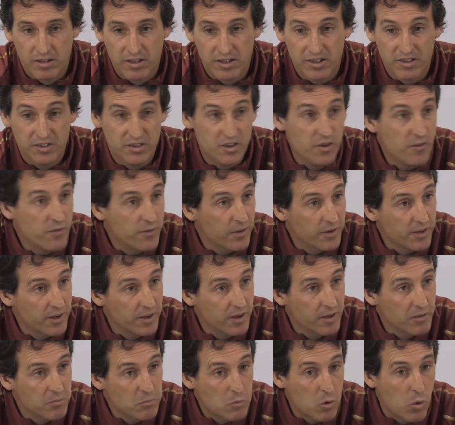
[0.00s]

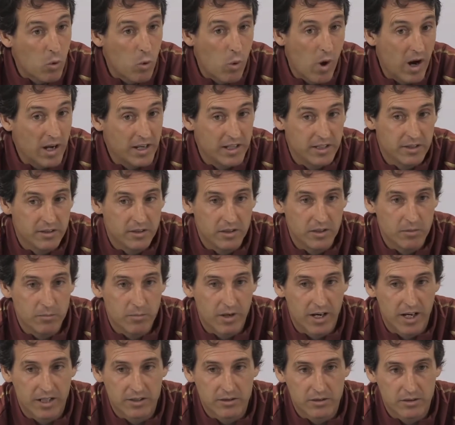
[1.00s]
Different quality,
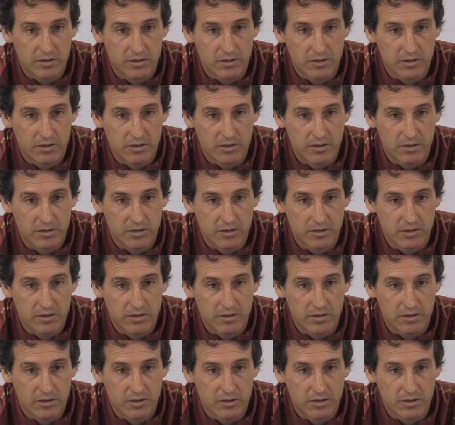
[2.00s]
but